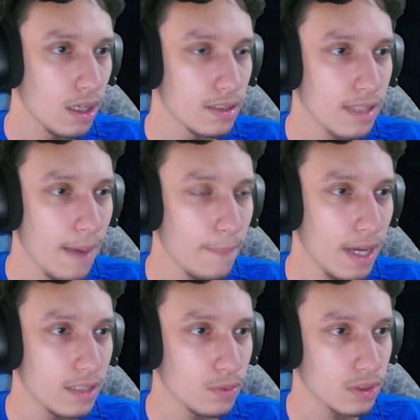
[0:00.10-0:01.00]
That
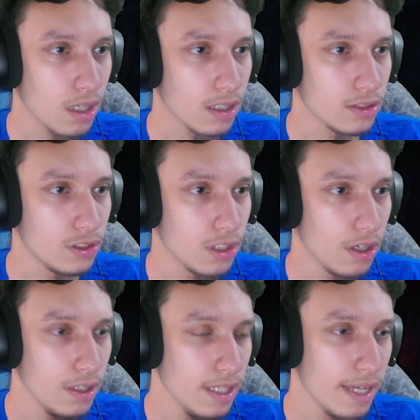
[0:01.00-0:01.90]
man was on a
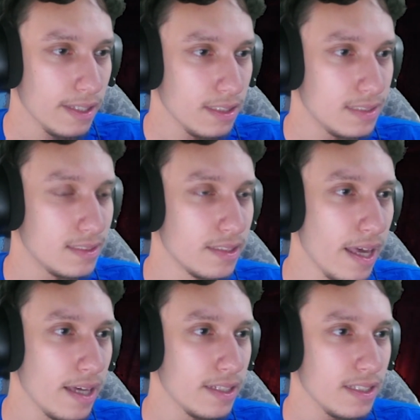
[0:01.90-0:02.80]
journey and he's
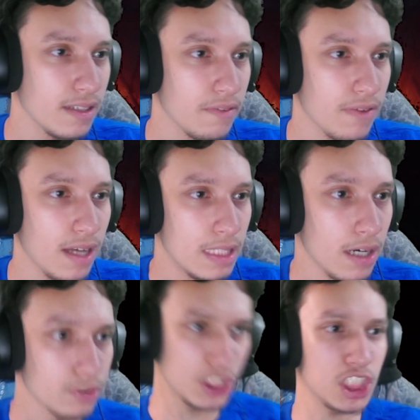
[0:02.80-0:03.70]
dead. He didn't find
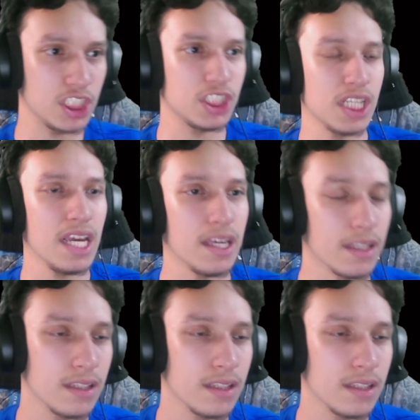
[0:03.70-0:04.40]
out oh, shit.